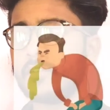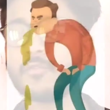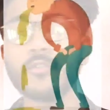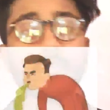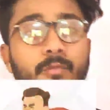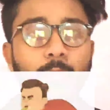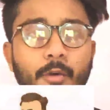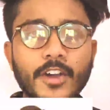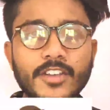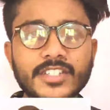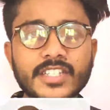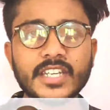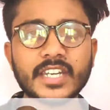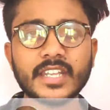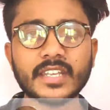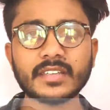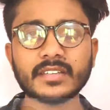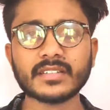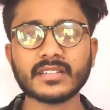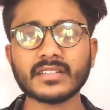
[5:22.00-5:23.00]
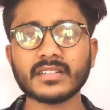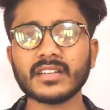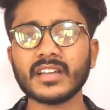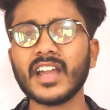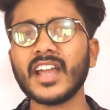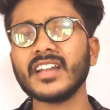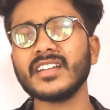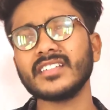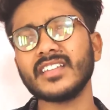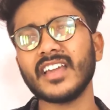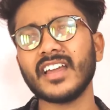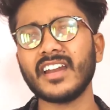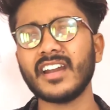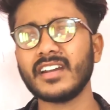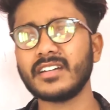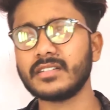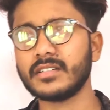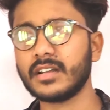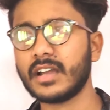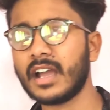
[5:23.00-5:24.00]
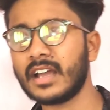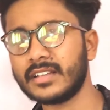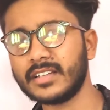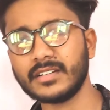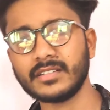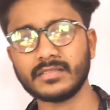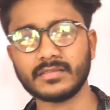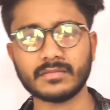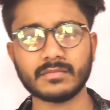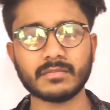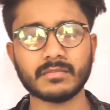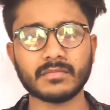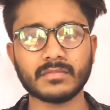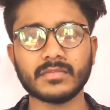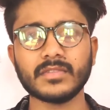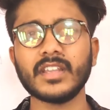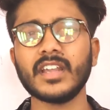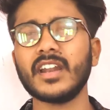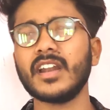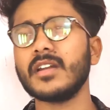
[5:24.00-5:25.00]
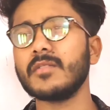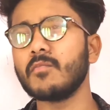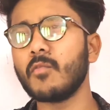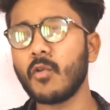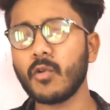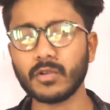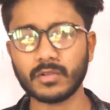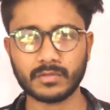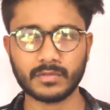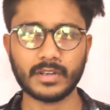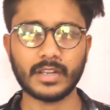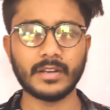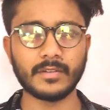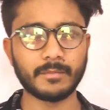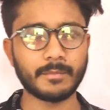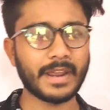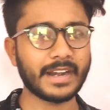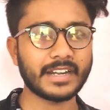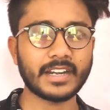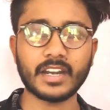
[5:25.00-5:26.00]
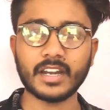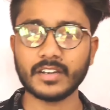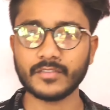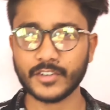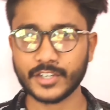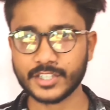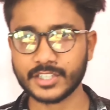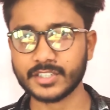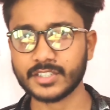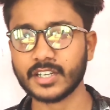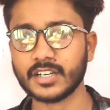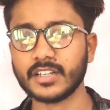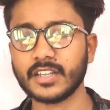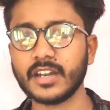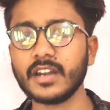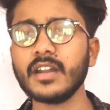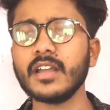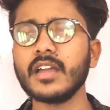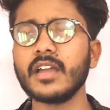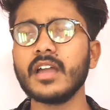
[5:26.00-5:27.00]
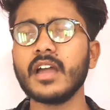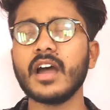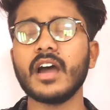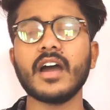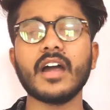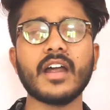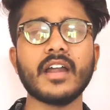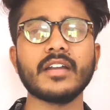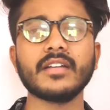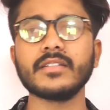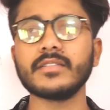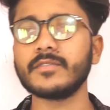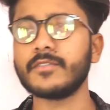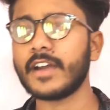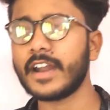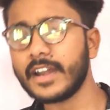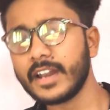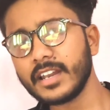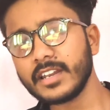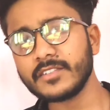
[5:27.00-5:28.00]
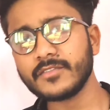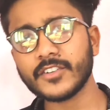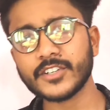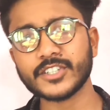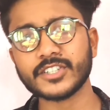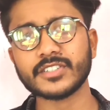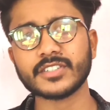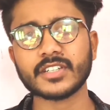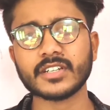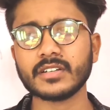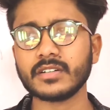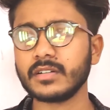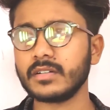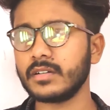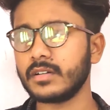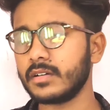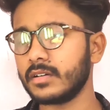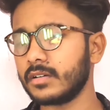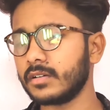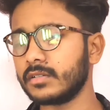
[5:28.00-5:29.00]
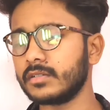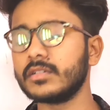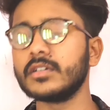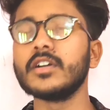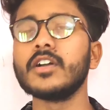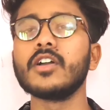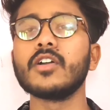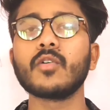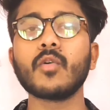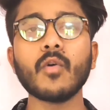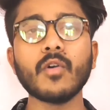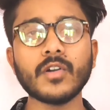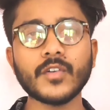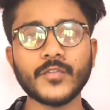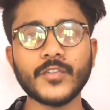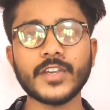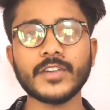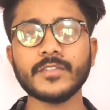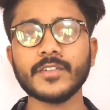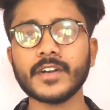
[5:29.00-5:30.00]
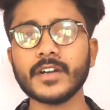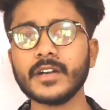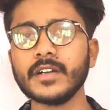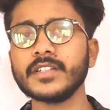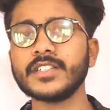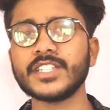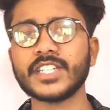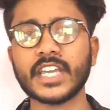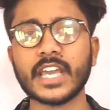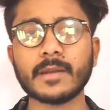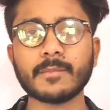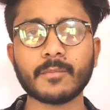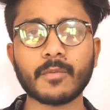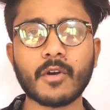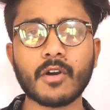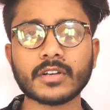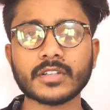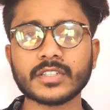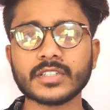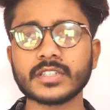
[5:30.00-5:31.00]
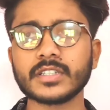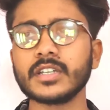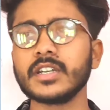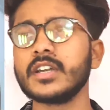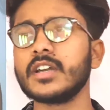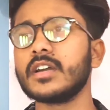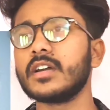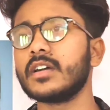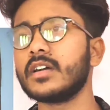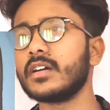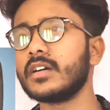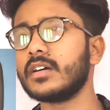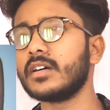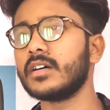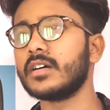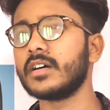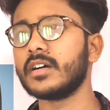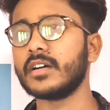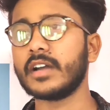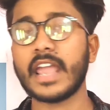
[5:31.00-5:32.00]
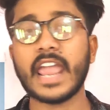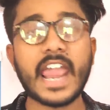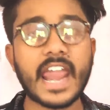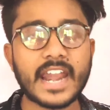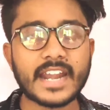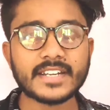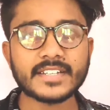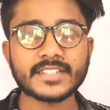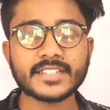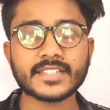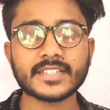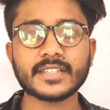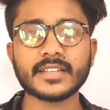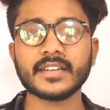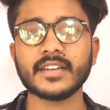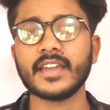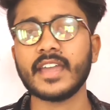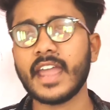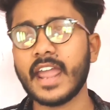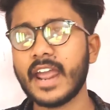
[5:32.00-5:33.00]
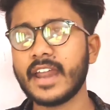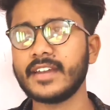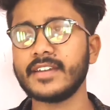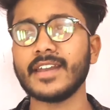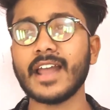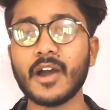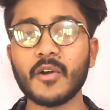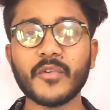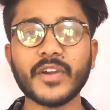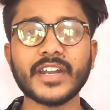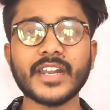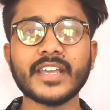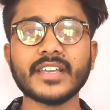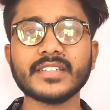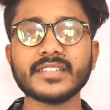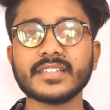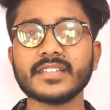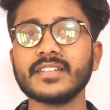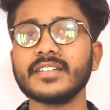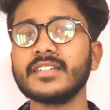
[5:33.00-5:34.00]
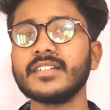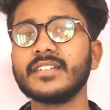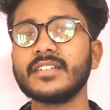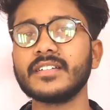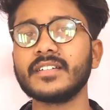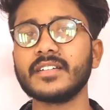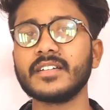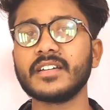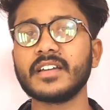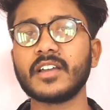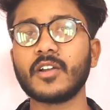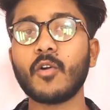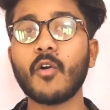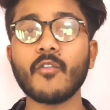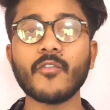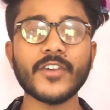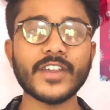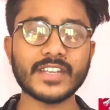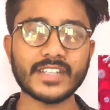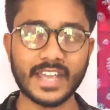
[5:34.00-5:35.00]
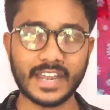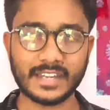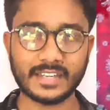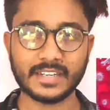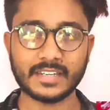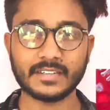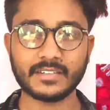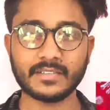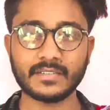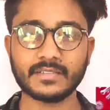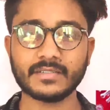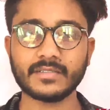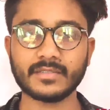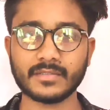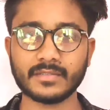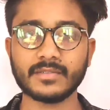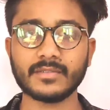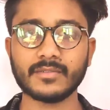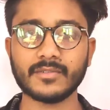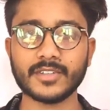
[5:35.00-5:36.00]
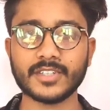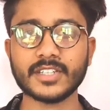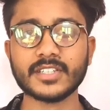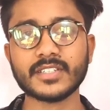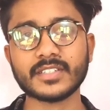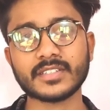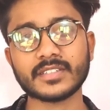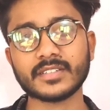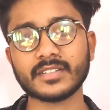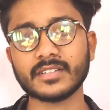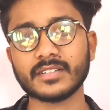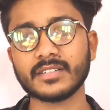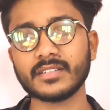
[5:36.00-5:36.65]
food poisoning, and there are more in bacterial infections are there. And viral infections are cold fever, chicken pox, AIDS, and nowadays COVID-19, which is